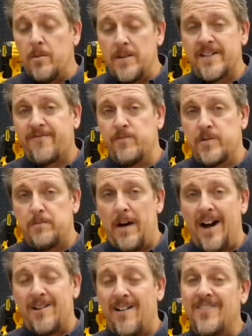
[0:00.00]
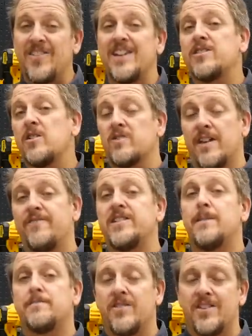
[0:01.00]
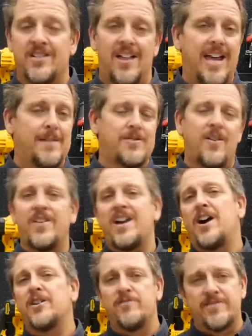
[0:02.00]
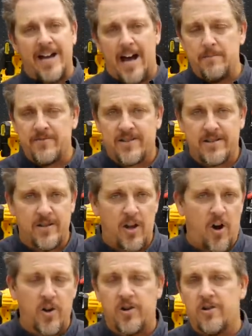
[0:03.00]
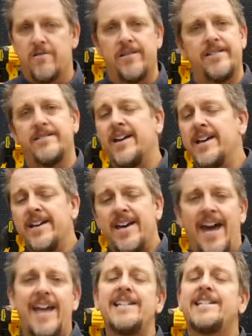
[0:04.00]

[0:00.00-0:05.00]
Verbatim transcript: bits from Spyder, I think they're living up to the claims. Are they 100 times longer and eight